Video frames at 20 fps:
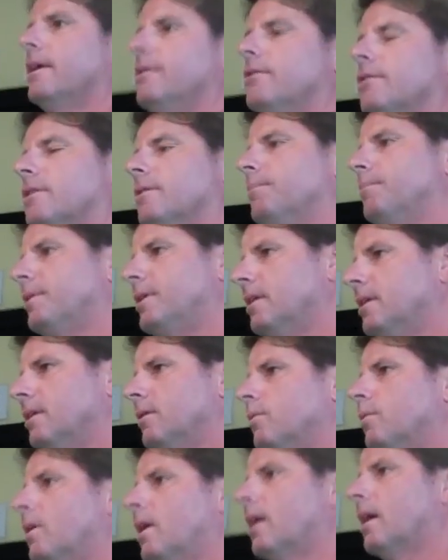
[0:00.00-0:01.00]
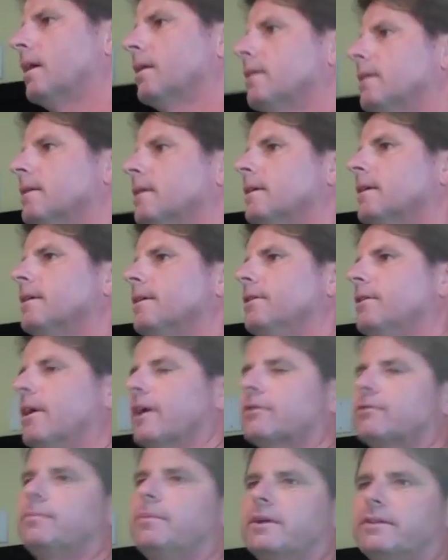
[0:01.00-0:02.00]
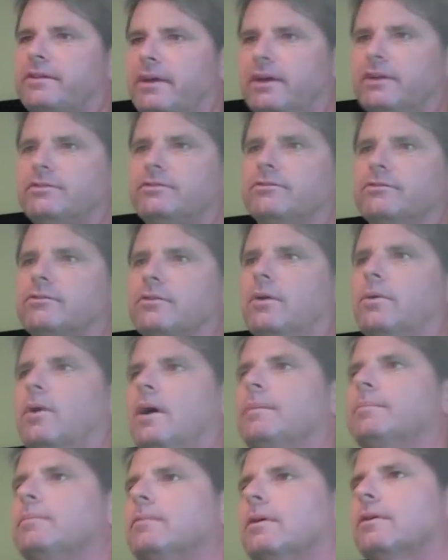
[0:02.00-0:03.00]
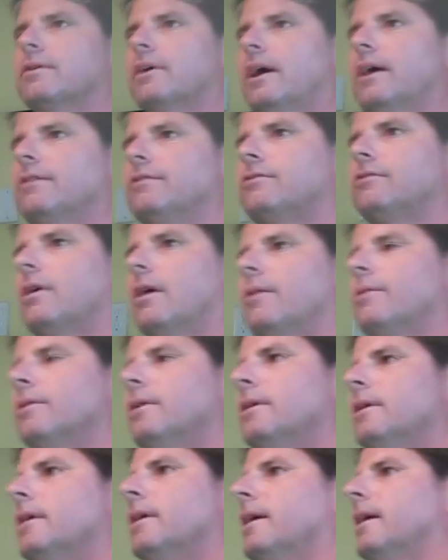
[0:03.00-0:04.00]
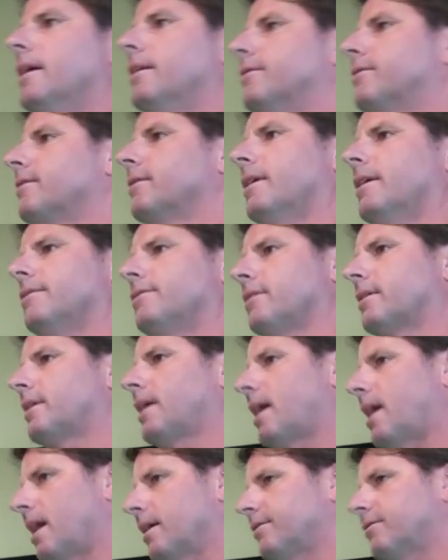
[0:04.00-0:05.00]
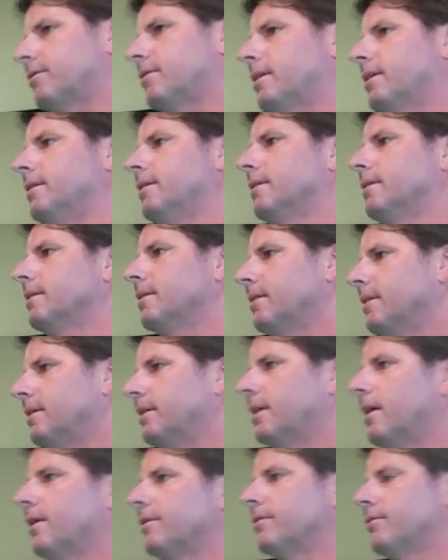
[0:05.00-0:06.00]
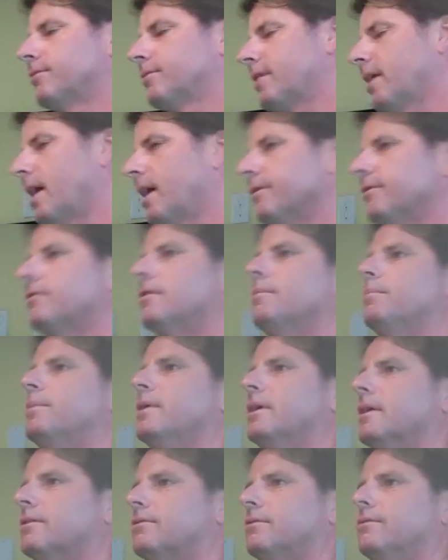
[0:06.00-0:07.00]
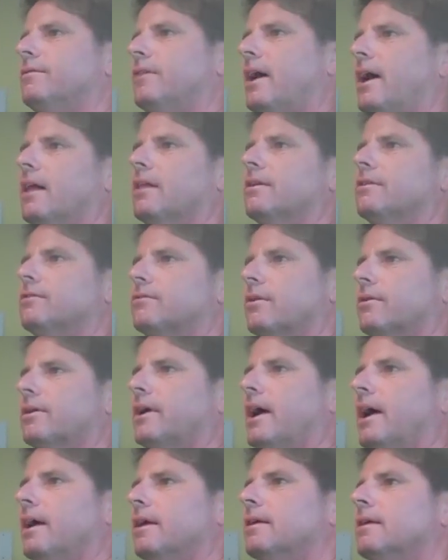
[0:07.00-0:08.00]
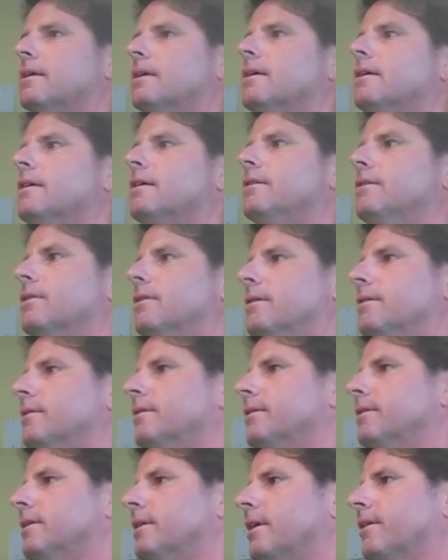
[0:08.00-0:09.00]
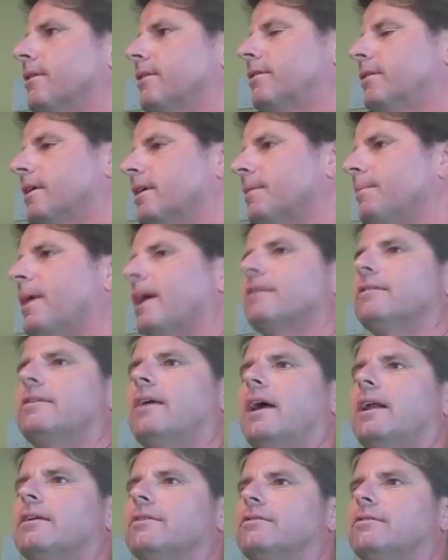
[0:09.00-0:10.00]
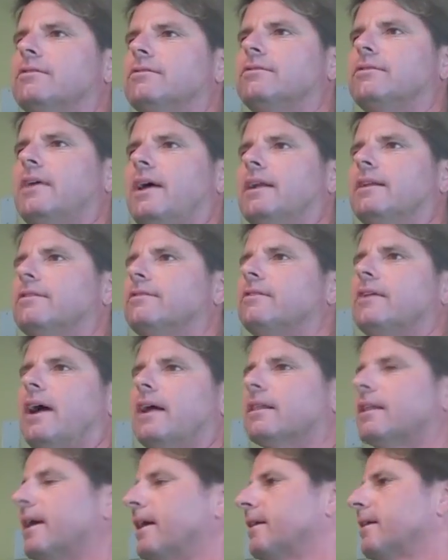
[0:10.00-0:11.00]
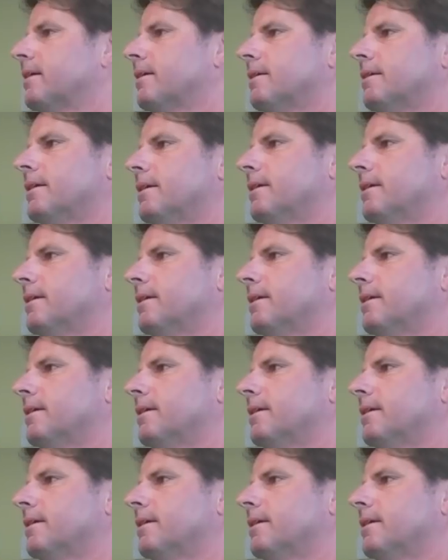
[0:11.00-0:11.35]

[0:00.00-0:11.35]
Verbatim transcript: and you're competing well, your expectations go up. Okay, so it's it's a constant. You know, there's constant peaks and valleys. Okay you're, you know, the thing about tennis is that it's not like